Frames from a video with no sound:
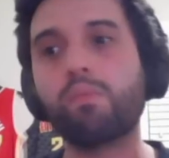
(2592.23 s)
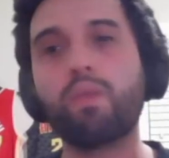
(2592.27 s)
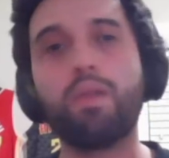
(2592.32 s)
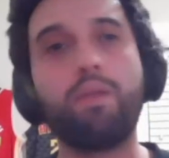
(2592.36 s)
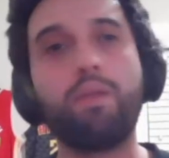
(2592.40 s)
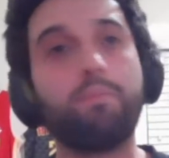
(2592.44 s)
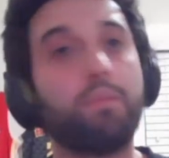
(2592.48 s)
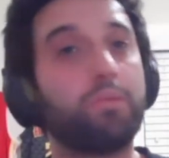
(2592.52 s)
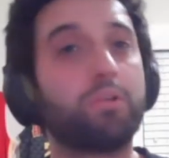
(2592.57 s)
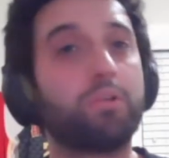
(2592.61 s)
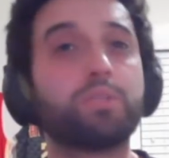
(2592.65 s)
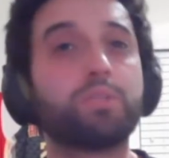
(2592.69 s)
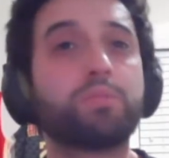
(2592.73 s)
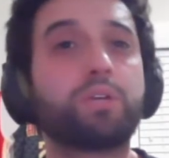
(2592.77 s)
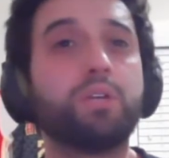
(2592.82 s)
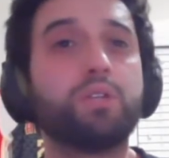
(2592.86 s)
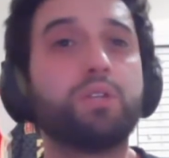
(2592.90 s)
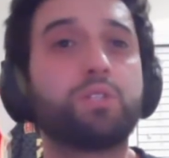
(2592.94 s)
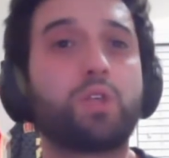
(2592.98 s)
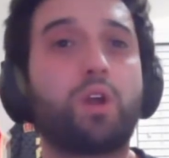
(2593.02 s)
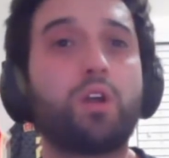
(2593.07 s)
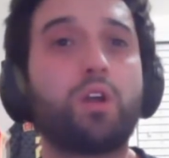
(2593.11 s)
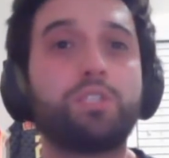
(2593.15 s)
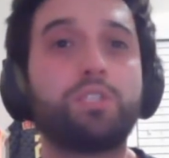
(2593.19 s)
But there's some
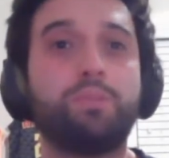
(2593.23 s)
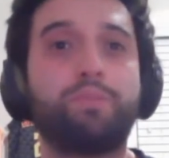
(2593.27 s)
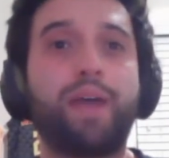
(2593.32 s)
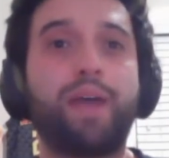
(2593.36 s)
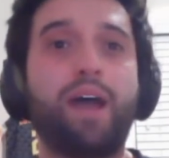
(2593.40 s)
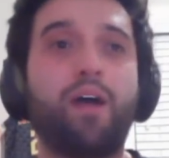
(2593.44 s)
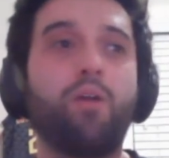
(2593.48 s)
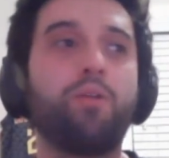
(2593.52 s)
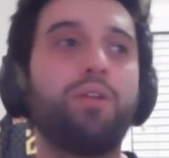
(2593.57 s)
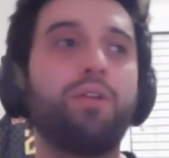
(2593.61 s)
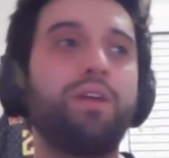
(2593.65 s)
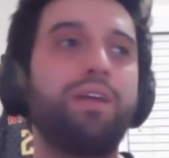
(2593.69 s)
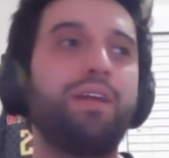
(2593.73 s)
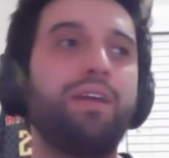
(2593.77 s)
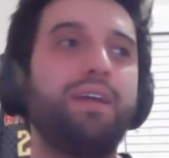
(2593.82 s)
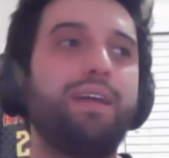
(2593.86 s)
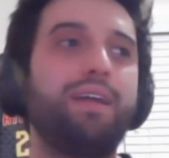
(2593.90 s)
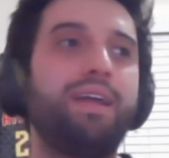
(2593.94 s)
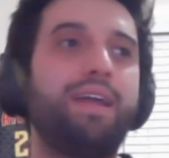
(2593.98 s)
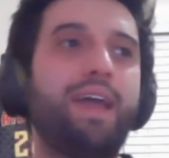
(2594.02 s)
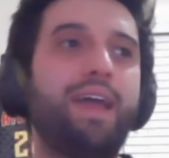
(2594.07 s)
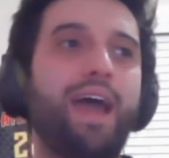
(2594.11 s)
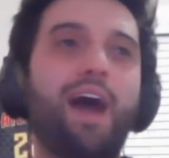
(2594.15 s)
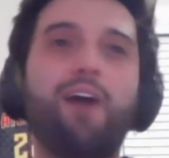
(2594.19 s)
concerns about
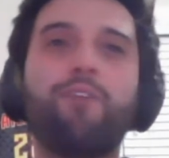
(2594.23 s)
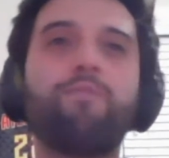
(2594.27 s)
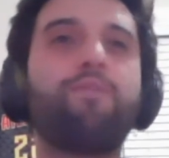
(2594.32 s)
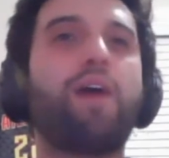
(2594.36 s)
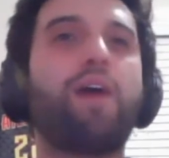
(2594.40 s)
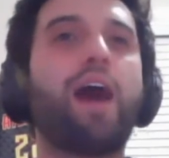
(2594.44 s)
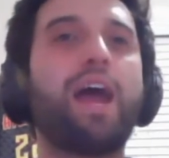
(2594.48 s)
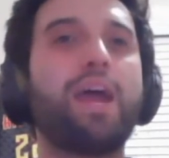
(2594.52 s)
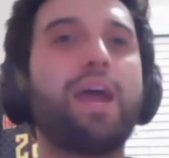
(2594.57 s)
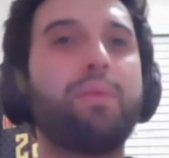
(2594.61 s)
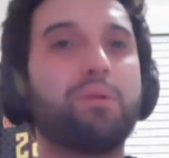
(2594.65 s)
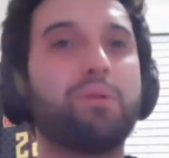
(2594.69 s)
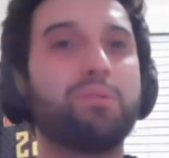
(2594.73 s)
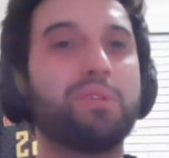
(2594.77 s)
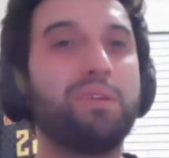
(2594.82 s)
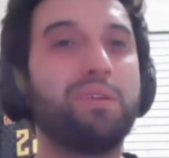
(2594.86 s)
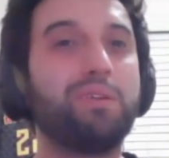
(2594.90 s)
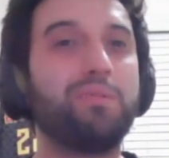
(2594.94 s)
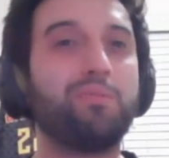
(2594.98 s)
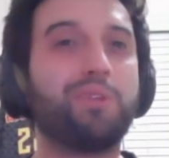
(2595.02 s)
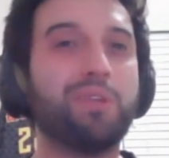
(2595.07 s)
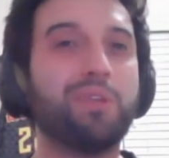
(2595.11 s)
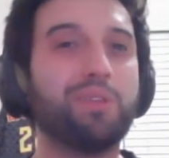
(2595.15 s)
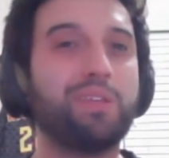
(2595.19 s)
how viable
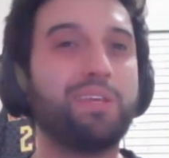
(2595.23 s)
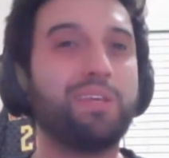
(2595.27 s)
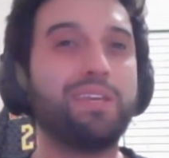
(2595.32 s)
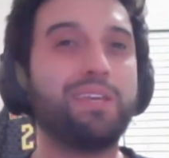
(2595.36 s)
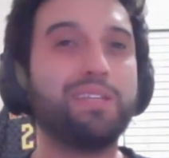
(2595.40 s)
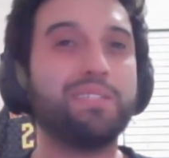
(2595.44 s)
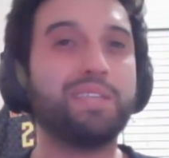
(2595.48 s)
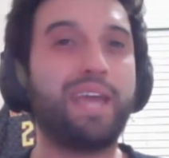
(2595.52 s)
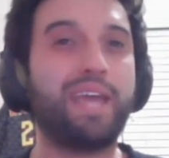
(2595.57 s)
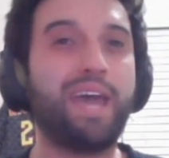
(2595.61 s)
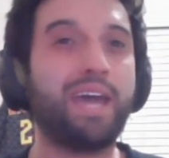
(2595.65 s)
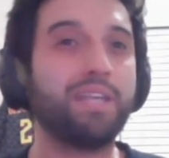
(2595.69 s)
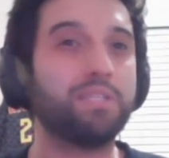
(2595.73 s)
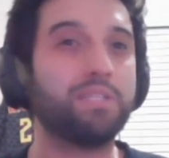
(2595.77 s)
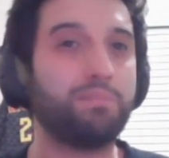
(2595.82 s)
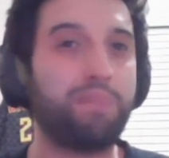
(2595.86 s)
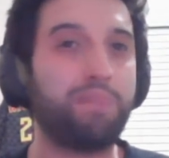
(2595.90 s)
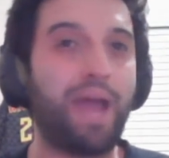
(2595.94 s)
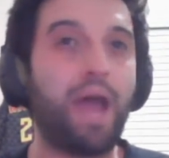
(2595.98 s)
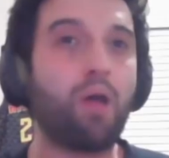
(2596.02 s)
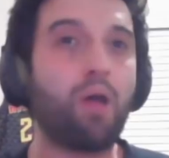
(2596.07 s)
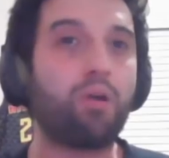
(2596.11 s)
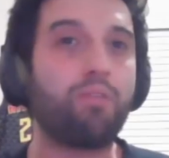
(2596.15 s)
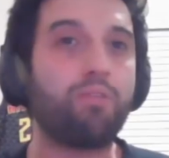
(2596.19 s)
he really is as a
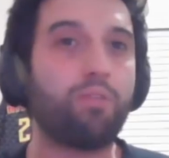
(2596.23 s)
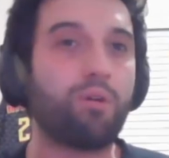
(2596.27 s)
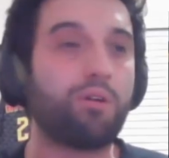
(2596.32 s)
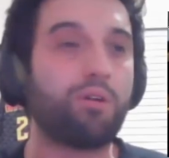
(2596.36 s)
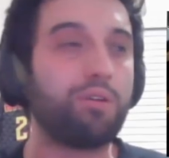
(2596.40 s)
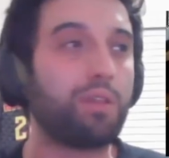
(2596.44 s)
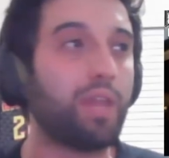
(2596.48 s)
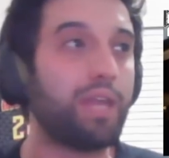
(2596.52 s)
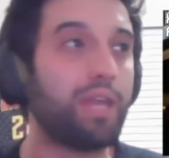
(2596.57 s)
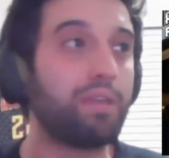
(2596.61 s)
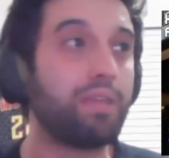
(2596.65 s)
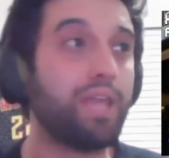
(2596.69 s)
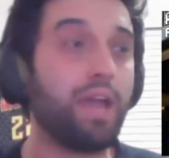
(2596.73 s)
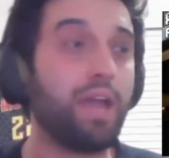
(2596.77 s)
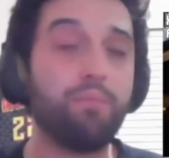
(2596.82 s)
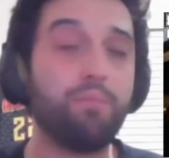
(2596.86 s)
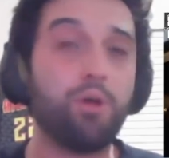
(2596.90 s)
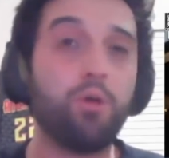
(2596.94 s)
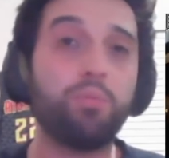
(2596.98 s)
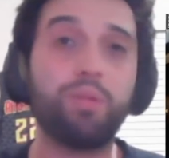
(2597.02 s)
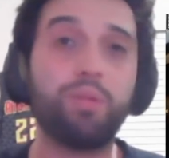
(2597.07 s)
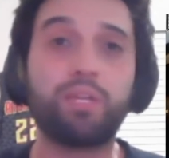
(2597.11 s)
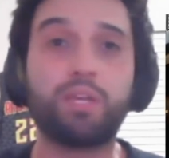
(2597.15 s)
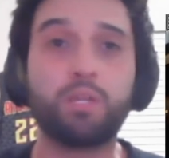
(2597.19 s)
power forward.
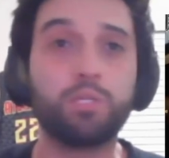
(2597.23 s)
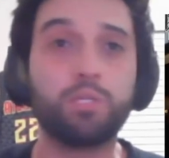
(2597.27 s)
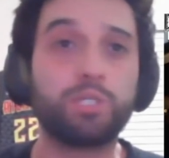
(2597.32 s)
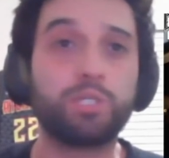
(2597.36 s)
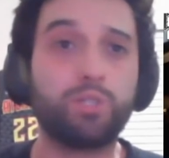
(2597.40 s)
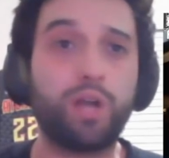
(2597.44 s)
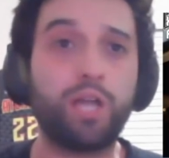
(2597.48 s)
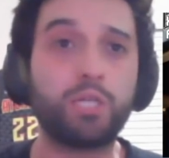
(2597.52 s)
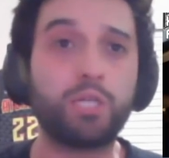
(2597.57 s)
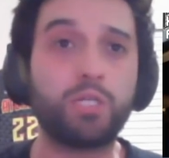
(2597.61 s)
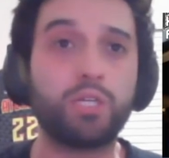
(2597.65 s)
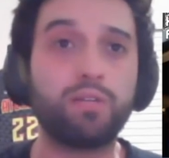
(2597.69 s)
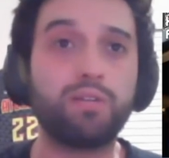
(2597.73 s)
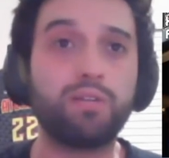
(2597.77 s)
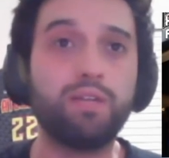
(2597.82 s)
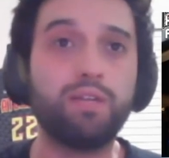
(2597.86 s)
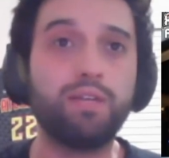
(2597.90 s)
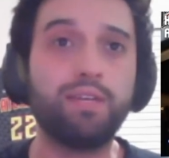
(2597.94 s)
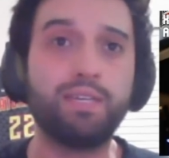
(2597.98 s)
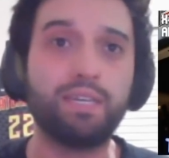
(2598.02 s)
Mobley can stretch it.